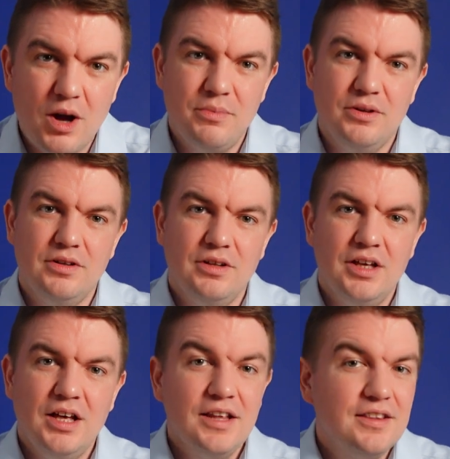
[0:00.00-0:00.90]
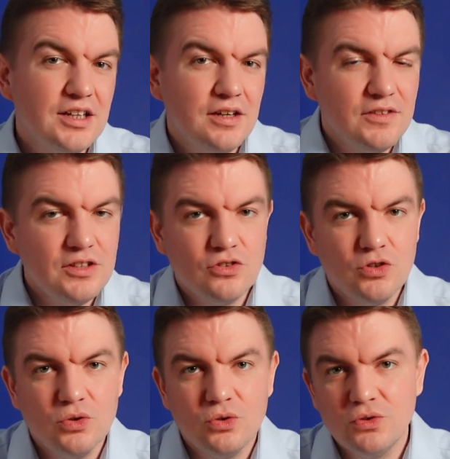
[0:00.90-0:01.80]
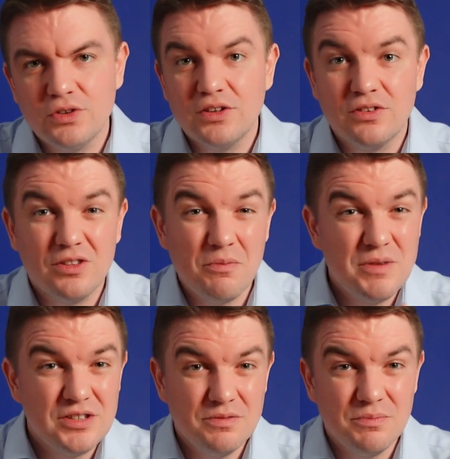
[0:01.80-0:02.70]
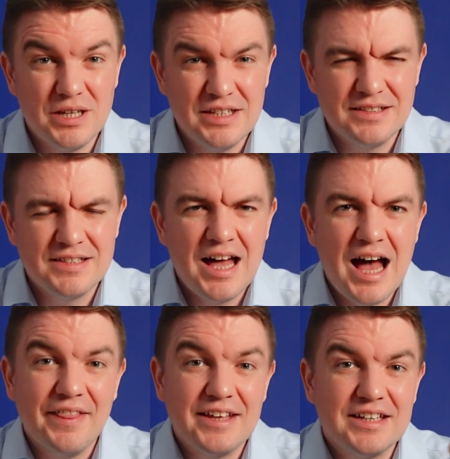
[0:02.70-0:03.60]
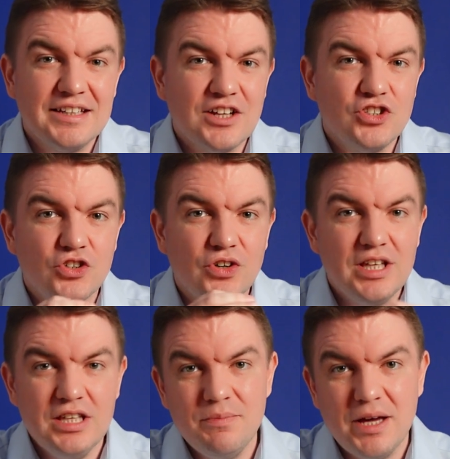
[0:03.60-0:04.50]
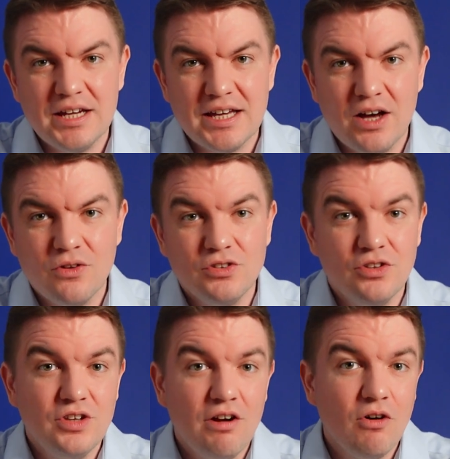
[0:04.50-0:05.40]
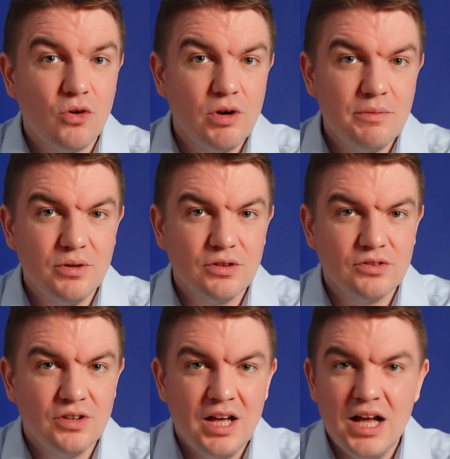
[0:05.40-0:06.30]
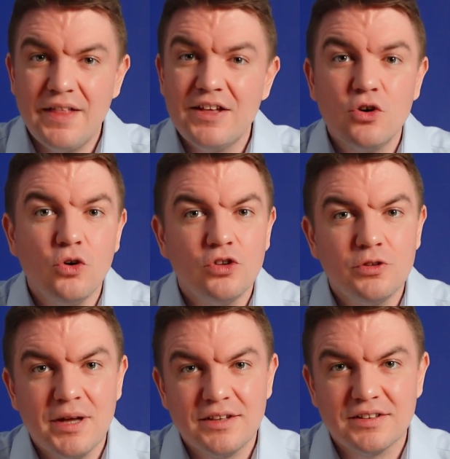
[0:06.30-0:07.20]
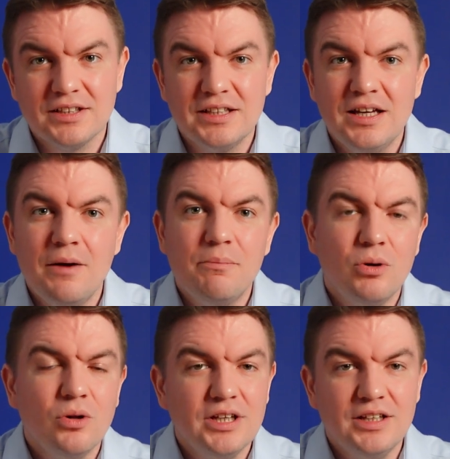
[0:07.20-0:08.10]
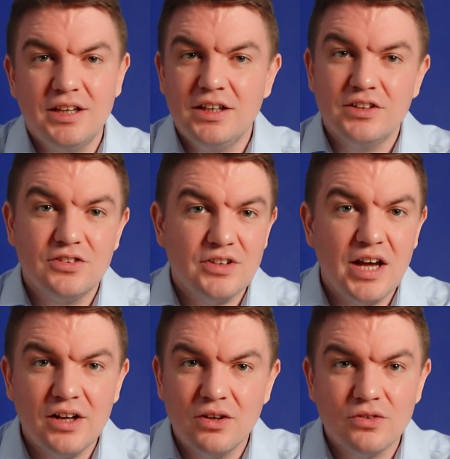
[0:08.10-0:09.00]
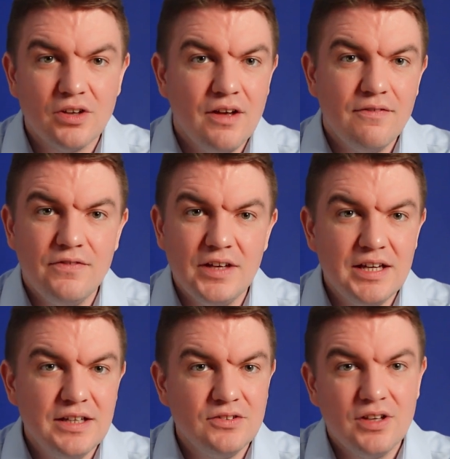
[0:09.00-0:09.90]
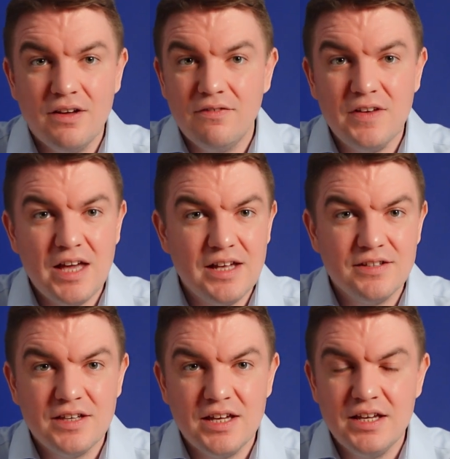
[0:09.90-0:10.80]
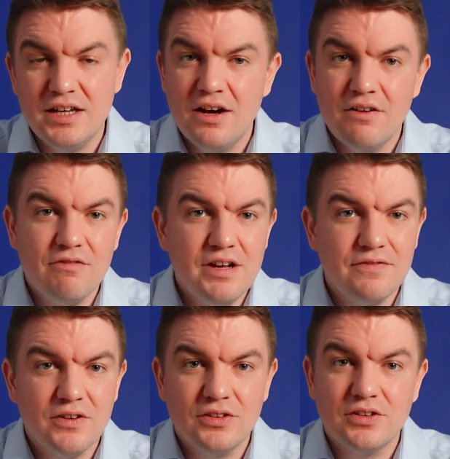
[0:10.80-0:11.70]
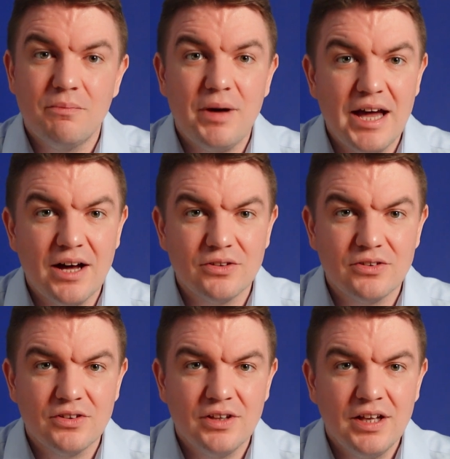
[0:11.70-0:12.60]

weapon. Think of these tools as the missing piece, and they connect your eBay account to Xero or QuickBooks, and they automatically pull in your sales, fees, VAT, refunds, and payouts.